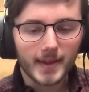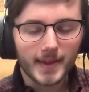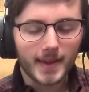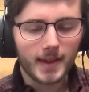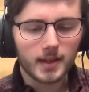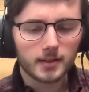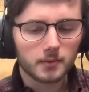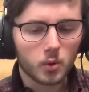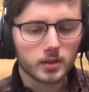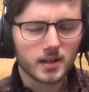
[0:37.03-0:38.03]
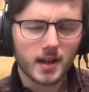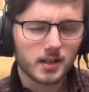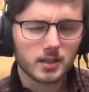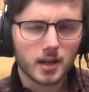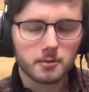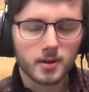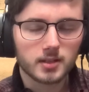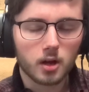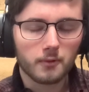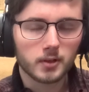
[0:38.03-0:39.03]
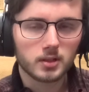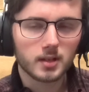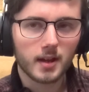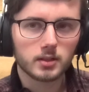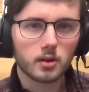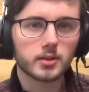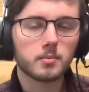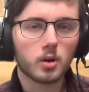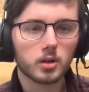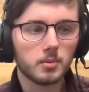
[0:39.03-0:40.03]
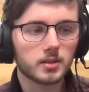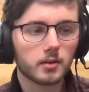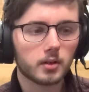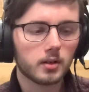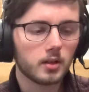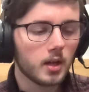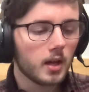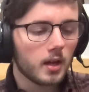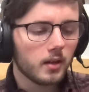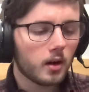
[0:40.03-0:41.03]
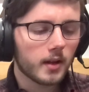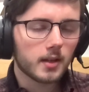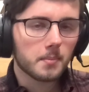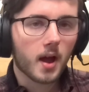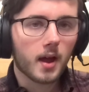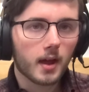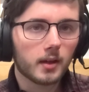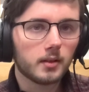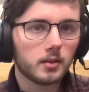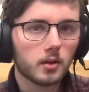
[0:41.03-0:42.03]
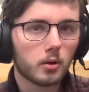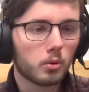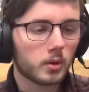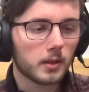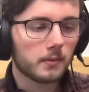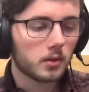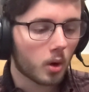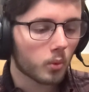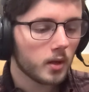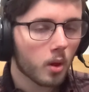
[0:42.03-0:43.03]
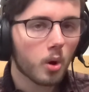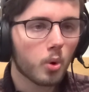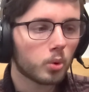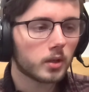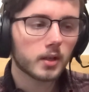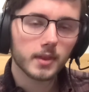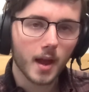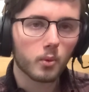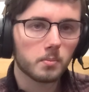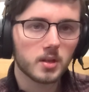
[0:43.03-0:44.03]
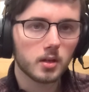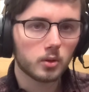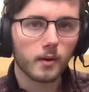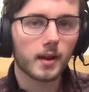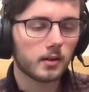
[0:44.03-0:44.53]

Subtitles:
And of course, I kind of just catch myself and just kind of saw some of the arguments out there. And, I can get behind, if you don't reload, that would be great.